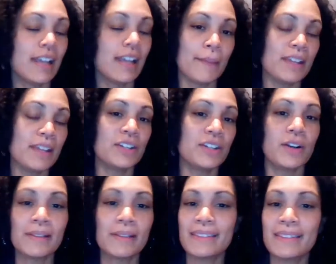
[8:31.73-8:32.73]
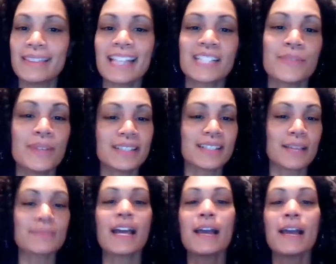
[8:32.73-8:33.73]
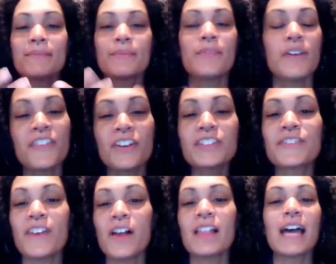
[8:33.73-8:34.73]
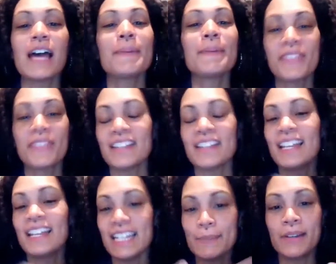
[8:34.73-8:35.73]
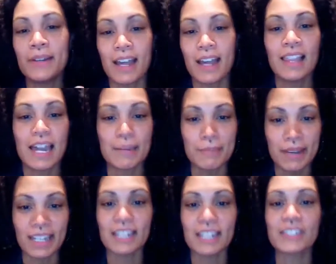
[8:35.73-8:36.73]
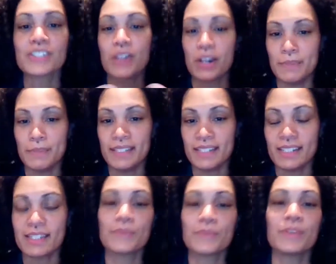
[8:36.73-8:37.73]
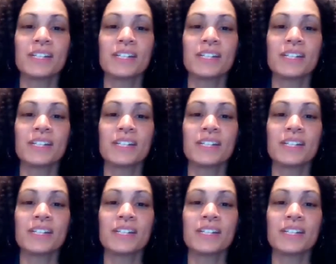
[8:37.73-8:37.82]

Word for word: I mean, you know, that's what sometimes, well, first of all, a lot of people think they need to put out a lot of money to start a business, which